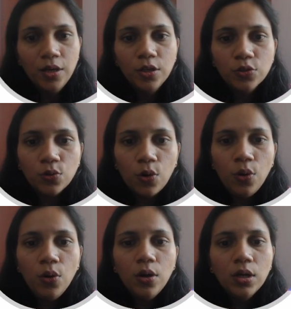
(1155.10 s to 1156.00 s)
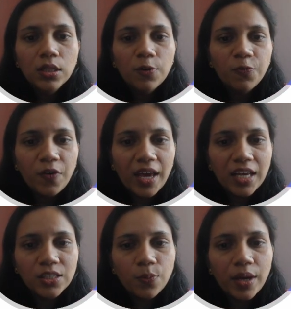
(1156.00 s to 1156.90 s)
So the
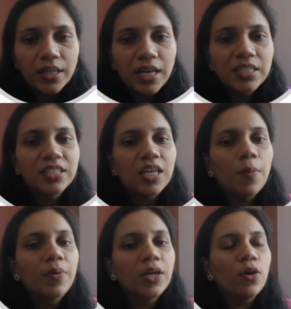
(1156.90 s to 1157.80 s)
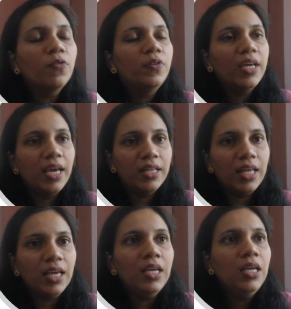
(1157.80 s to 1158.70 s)
phase where there is doubling of
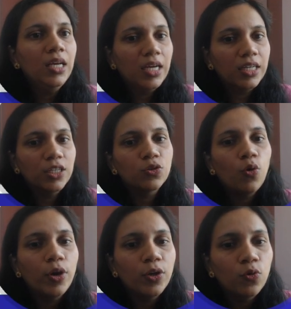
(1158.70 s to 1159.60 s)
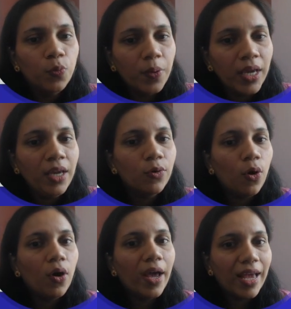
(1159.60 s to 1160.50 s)
DNA, it is going to be
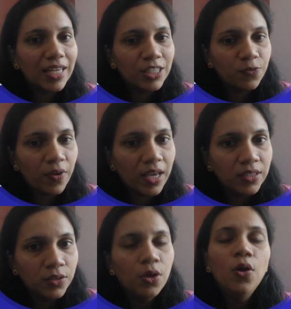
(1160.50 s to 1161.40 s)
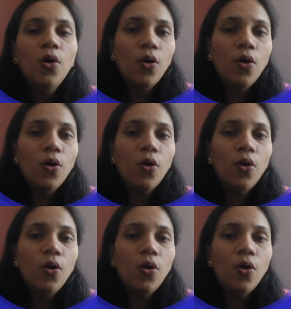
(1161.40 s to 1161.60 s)
your S phase,